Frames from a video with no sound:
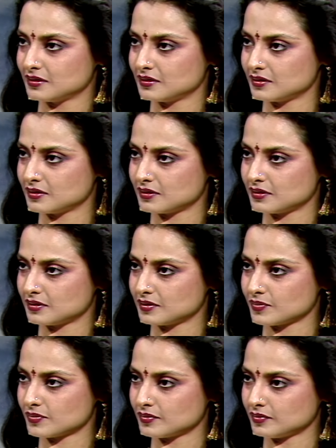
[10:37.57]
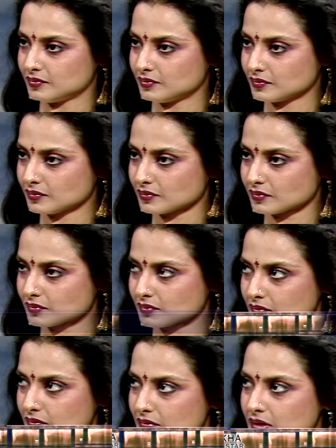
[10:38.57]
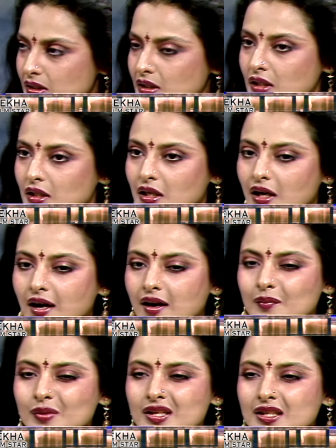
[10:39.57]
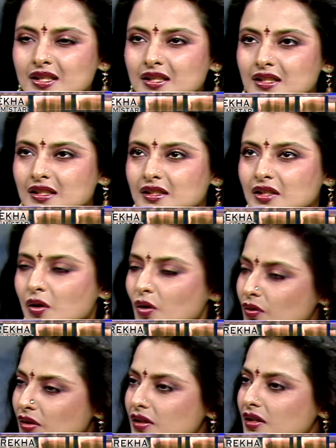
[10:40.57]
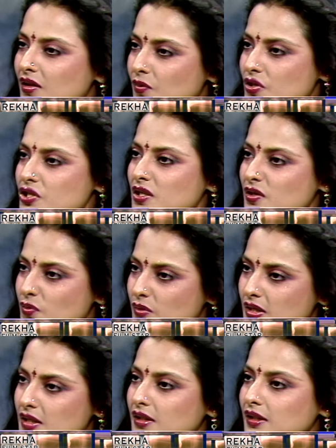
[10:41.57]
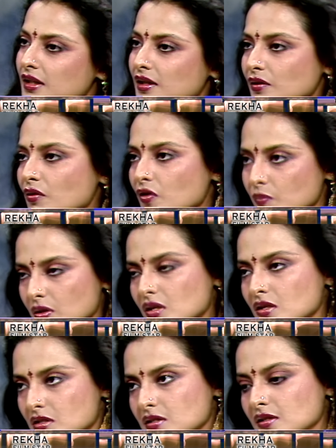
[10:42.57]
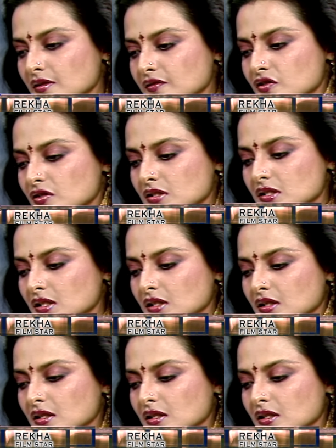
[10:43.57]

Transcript: How do you cope with it then? You know, because not everybody can be very efficient. The only thing which can really annoy me is inefficiency.